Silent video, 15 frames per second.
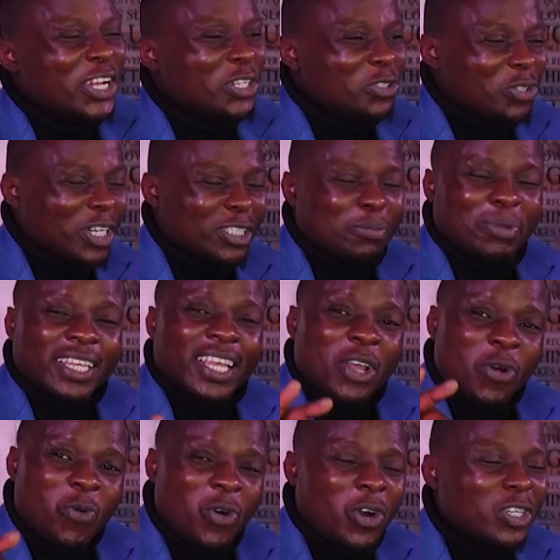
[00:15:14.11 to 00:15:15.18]
Trust me,
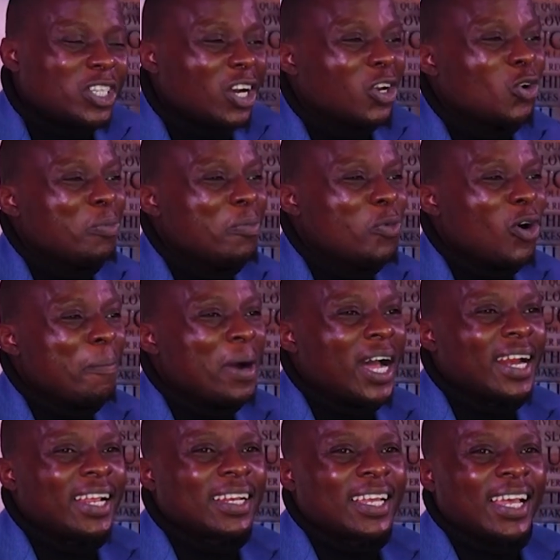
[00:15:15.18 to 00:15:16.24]
we're going to talk a little bit more
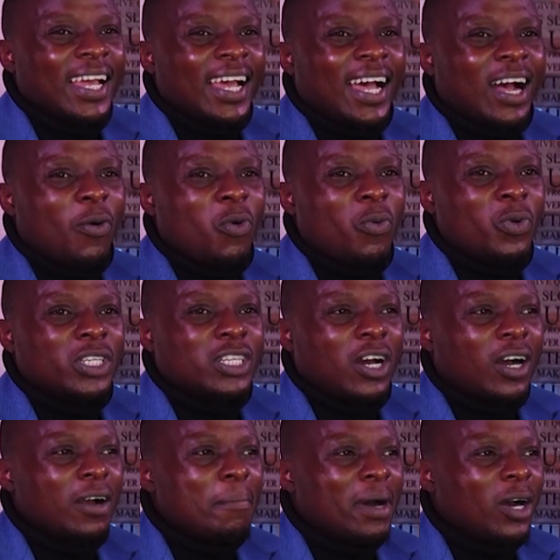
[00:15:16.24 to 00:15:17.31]
about it uh, when we
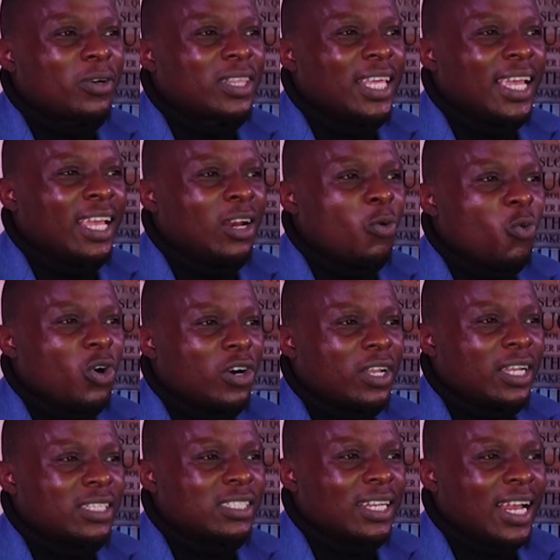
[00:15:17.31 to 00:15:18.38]
talk about the inner
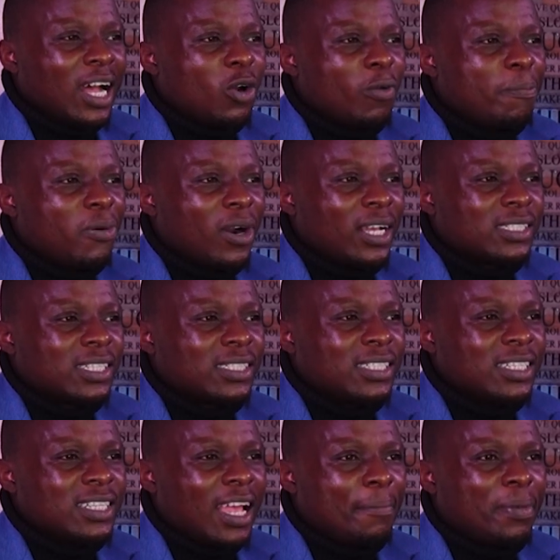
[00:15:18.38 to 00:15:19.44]
workings and how to process
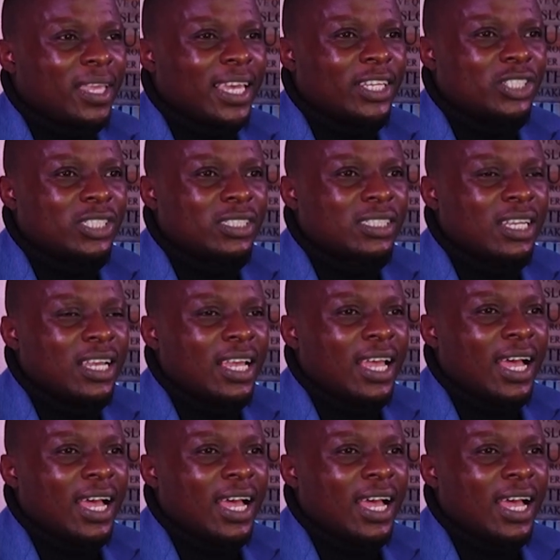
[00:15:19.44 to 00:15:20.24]
these applications.